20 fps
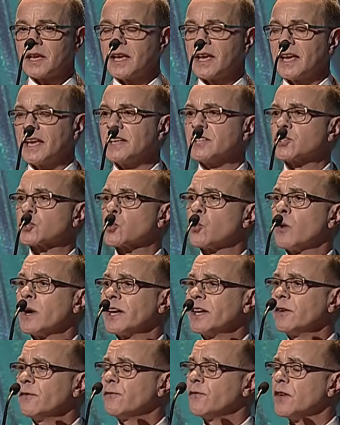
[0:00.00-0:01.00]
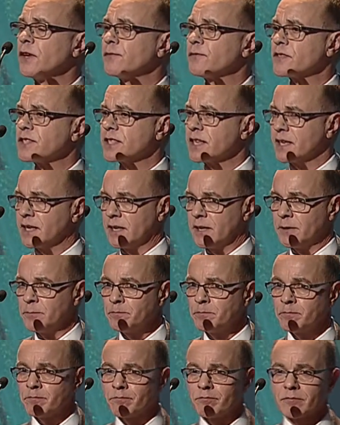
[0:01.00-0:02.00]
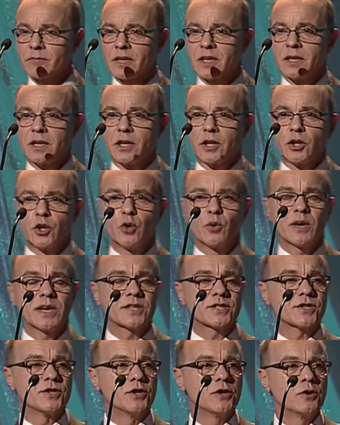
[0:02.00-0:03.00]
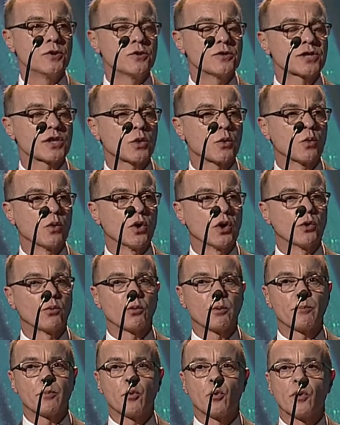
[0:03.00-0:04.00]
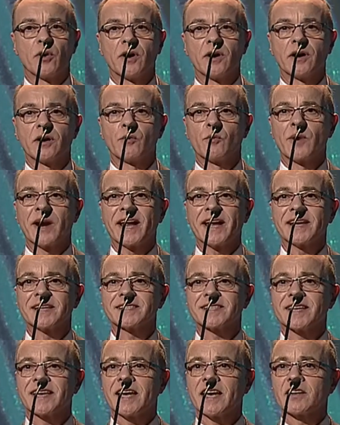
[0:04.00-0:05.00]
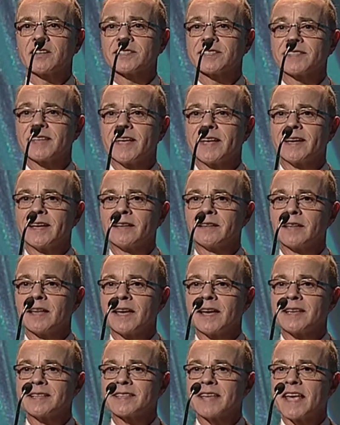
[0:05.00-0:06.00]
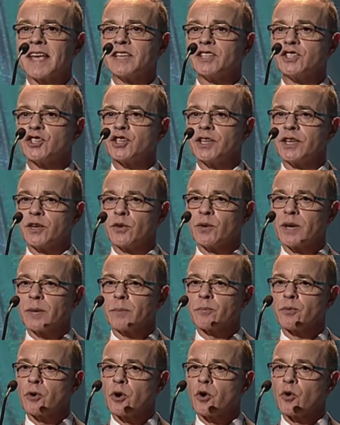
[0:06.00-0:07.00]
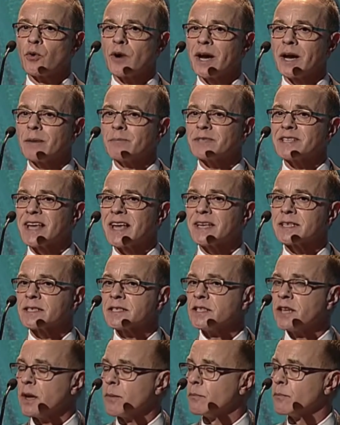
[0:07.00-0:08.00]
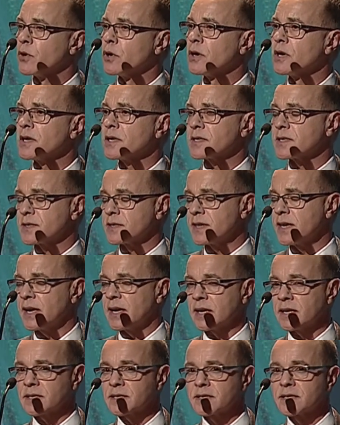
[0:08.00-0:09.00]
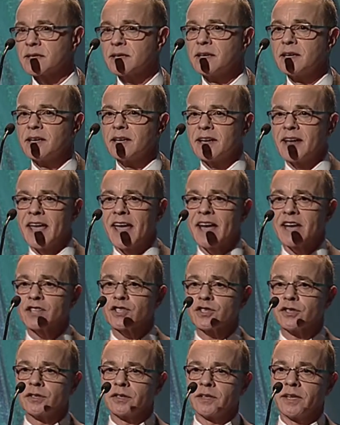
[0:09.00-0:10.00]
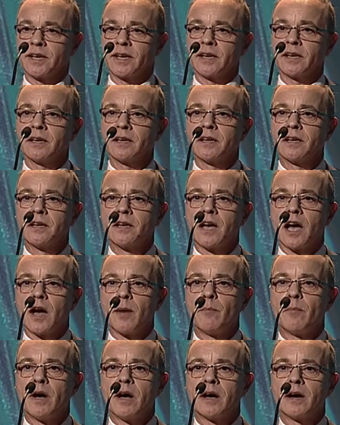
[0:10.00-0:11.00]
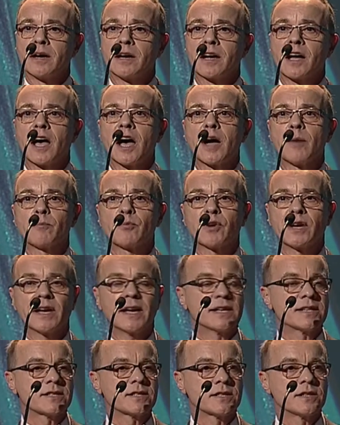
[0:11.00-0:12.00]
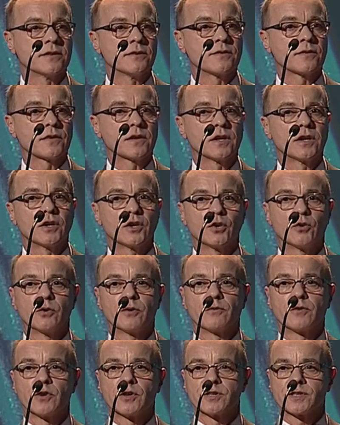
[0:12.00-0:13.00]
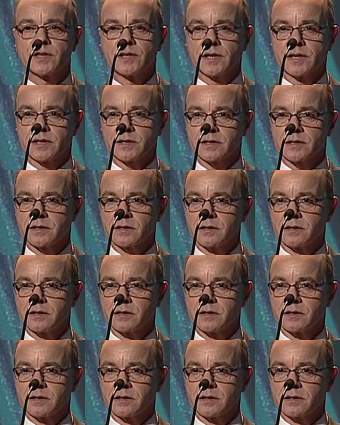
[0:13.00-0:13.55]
In 2015, U.S. News and World Report ranked Cal State LA's engineering programs as number six nationally among comprehensive universities.